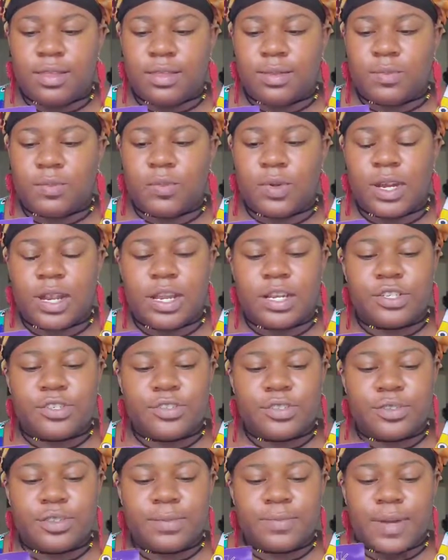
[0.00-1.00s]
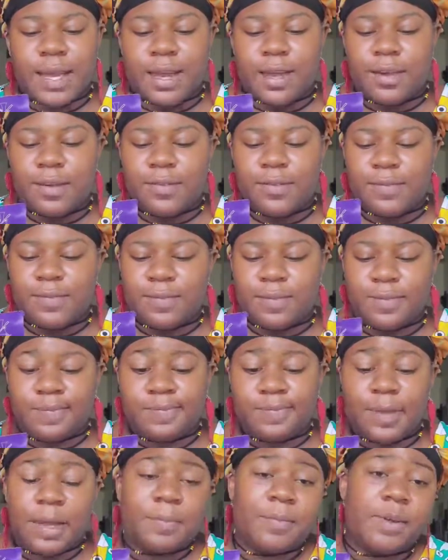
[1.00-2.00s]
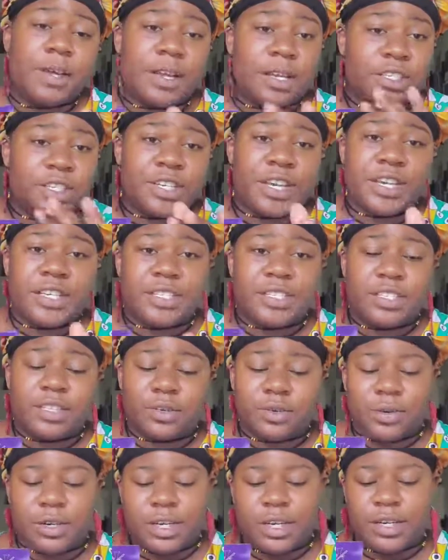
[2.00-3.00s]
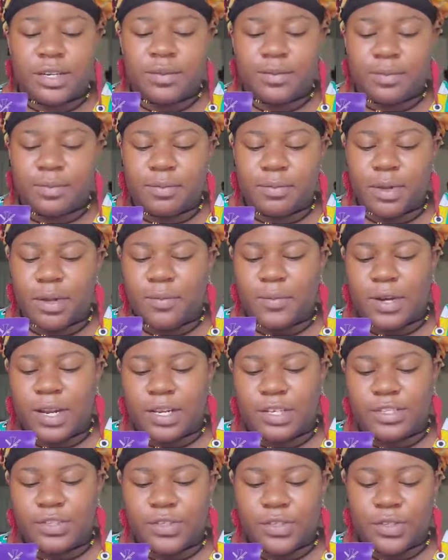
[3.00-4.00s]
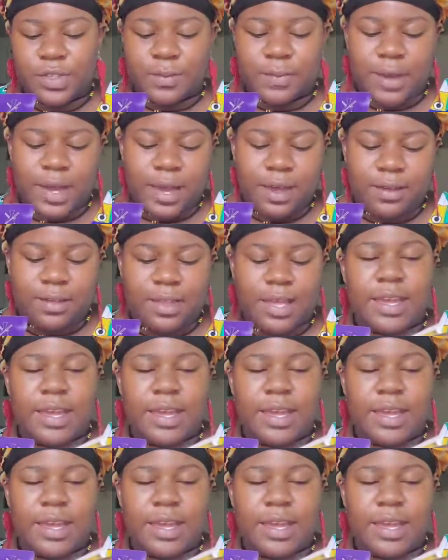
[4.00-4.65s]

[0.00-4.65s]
When I drew them out, I'm going to change the order, but when I drew them out, they